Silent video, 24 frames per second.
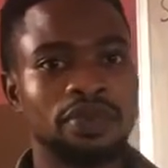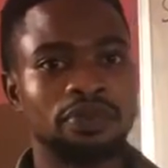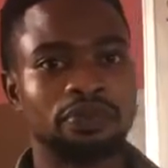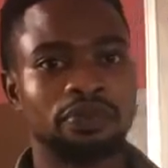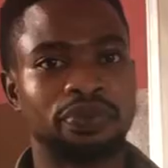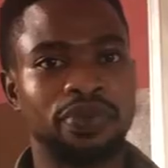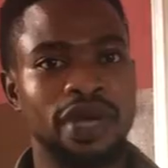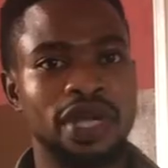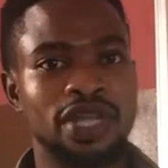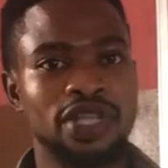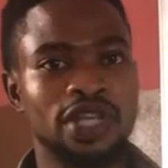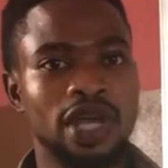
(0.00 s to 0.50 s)

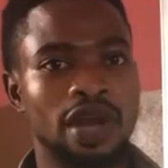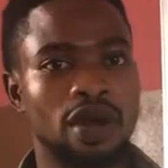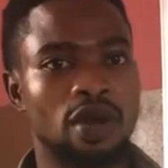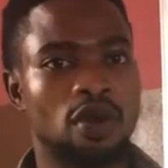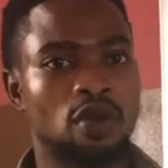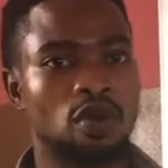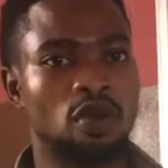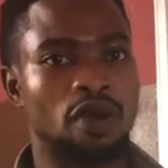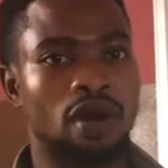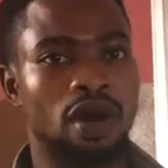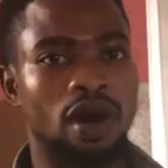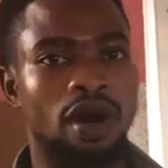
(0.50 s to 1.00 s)

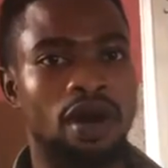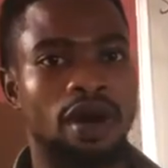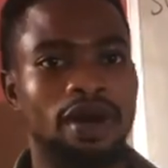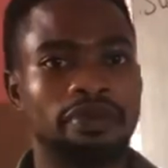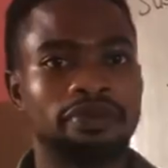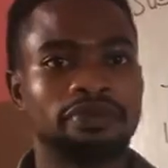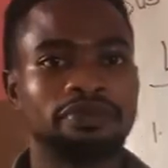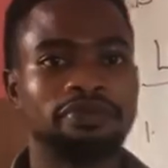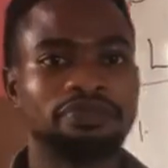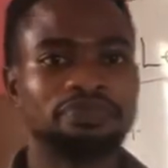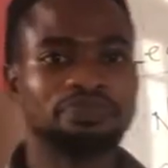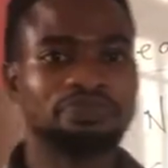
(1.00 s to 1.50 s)
pressure
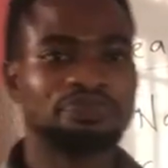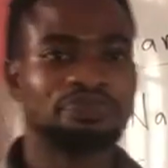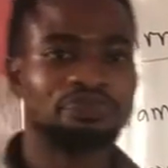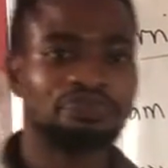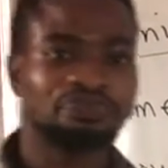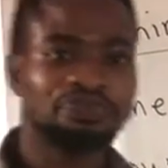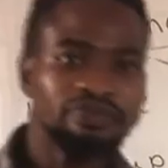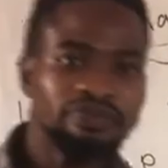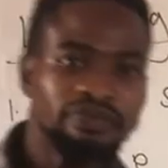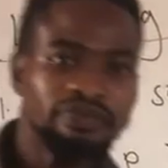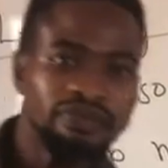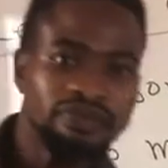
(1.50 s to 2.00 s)
cooker.
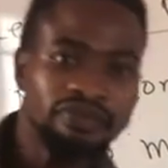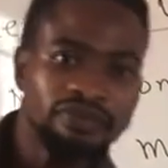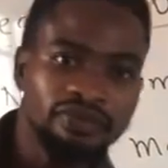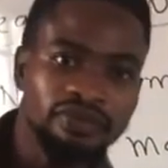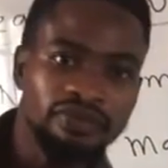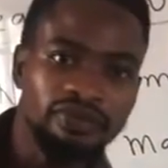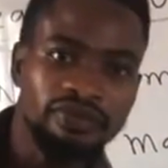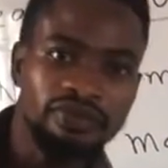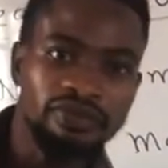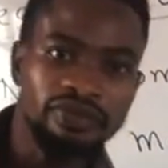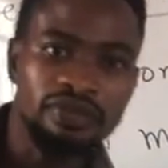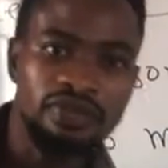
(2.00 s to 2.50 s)

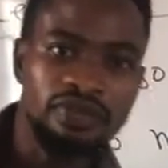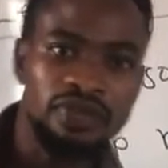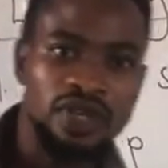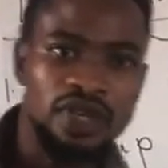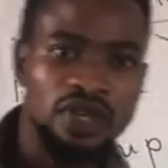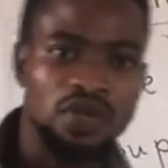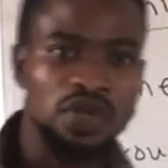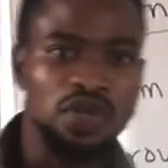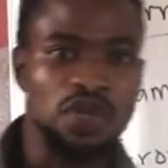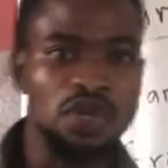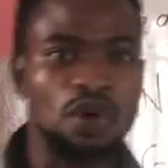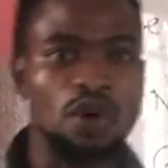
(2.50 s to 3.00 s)

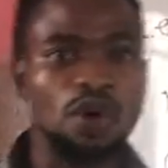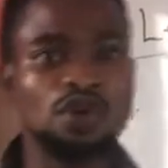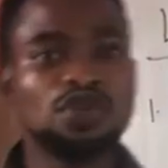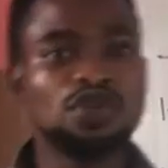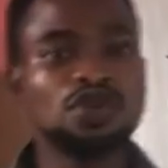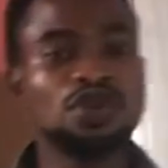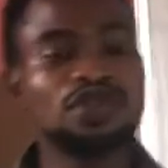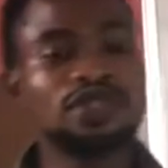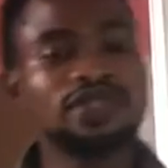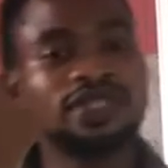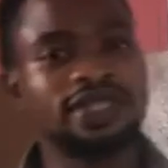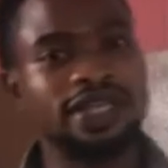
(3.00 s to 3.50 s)
You
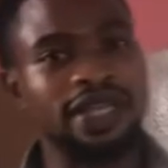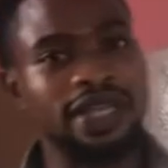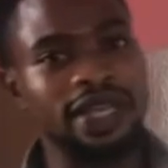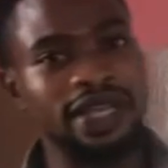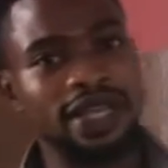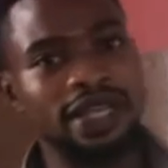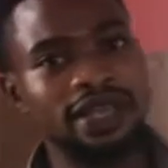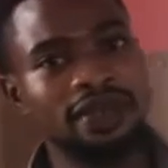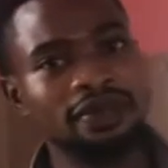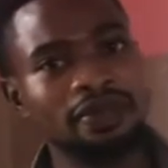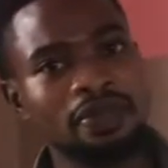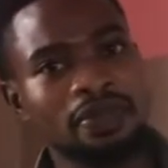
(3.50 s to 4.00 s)
also
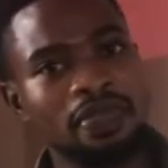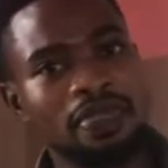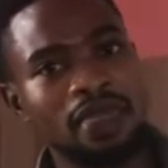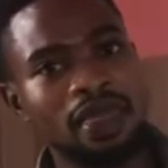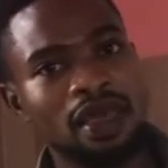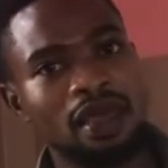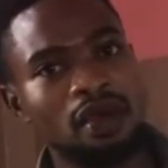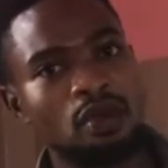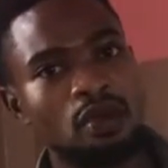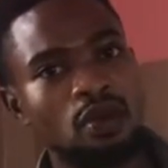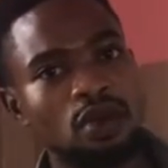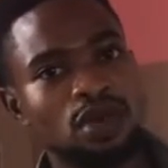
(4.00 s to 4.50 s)
see
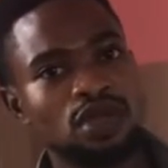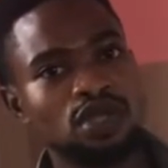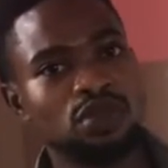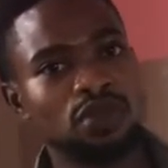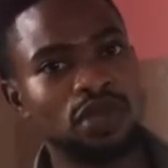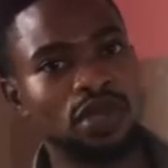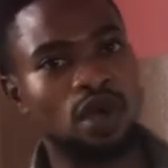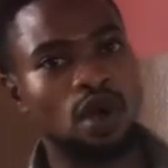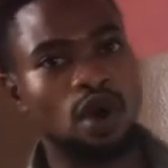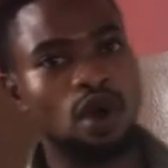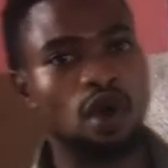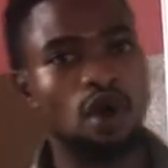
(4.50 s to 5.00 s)
what
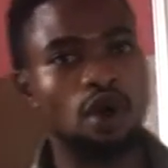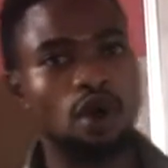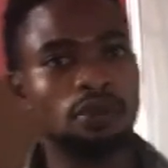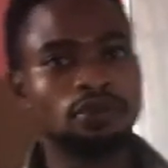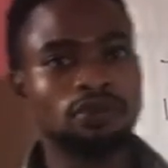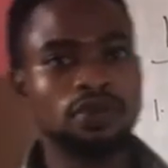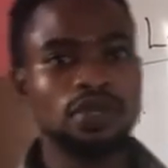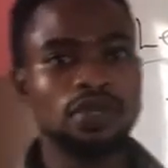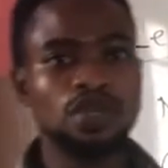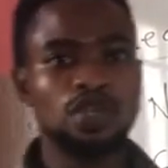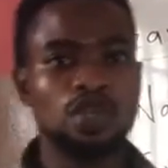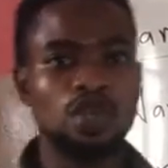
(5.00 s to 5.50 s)
we
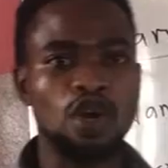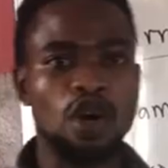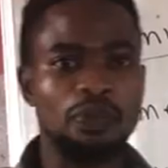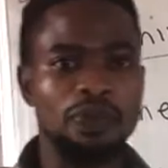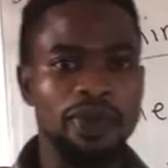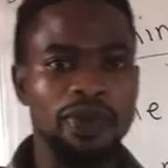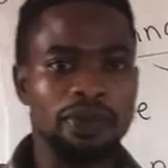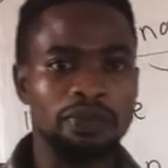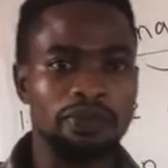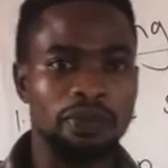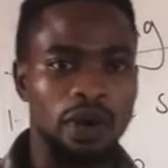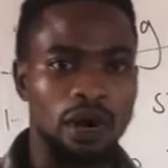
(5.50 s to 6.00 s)
call
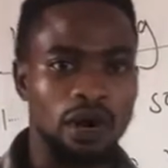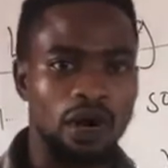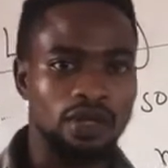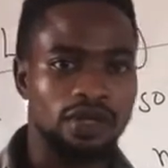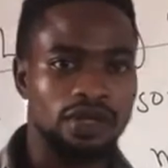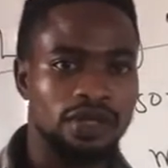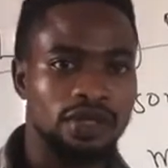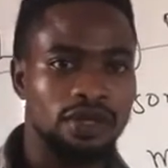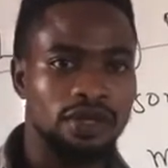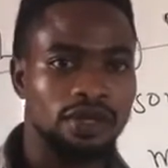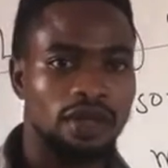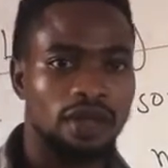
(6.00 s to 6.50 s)
chopping
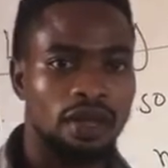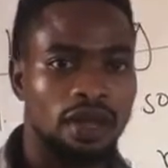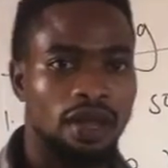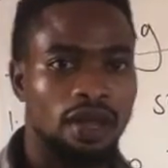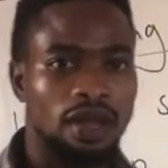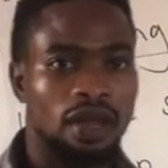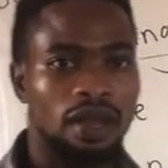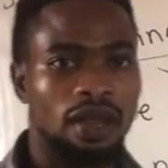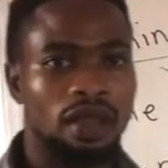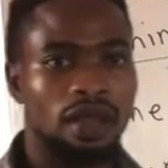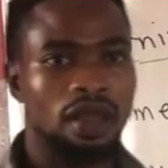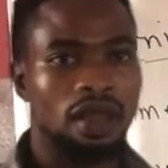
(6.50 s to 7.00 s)
board.
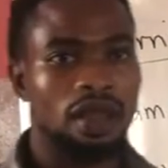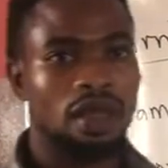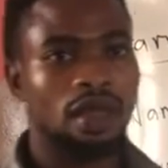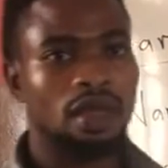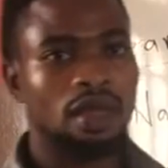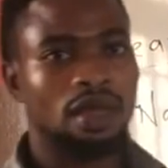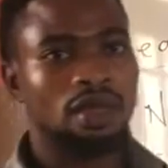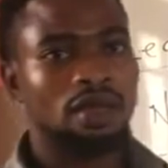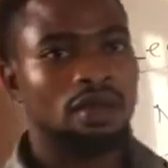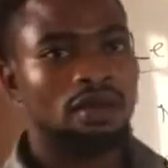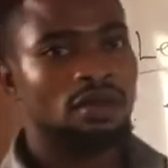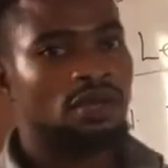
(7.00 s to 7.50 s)

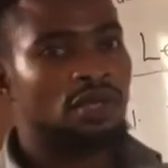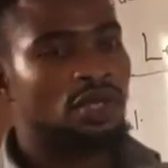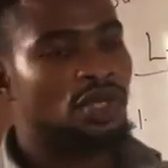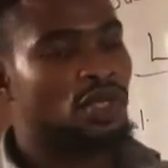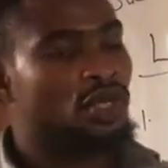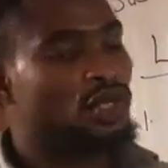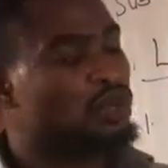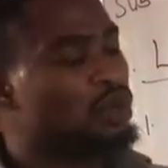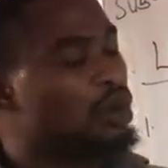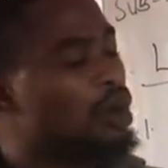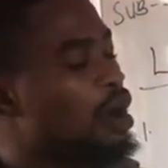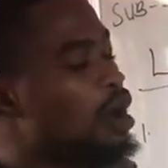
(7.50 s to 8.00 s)

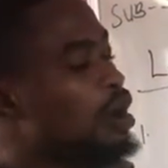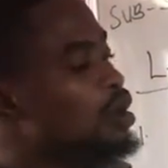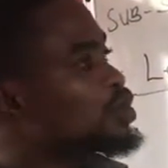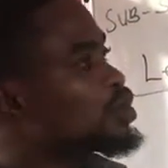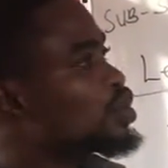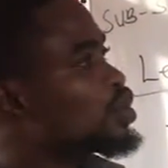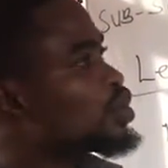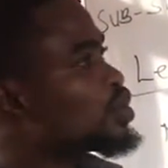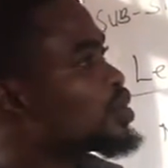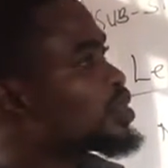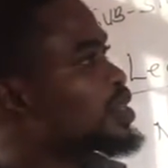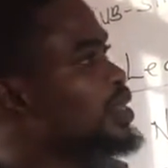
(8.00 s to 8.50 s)
You
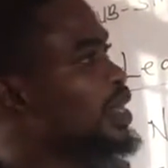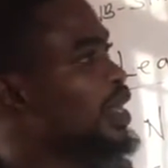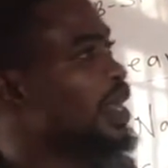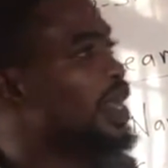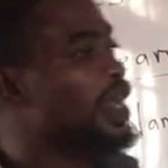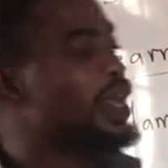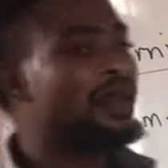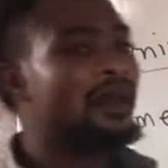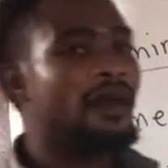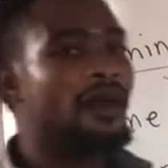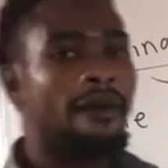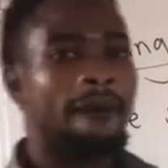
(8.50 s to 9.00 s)
also
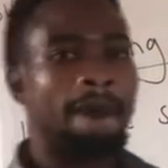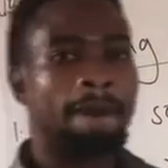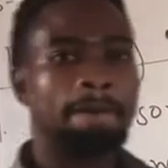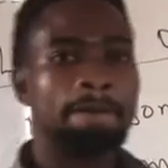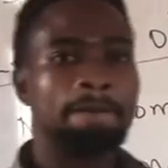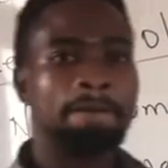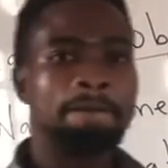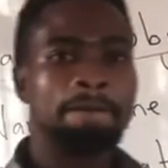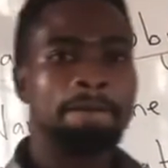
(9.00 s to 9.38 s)
see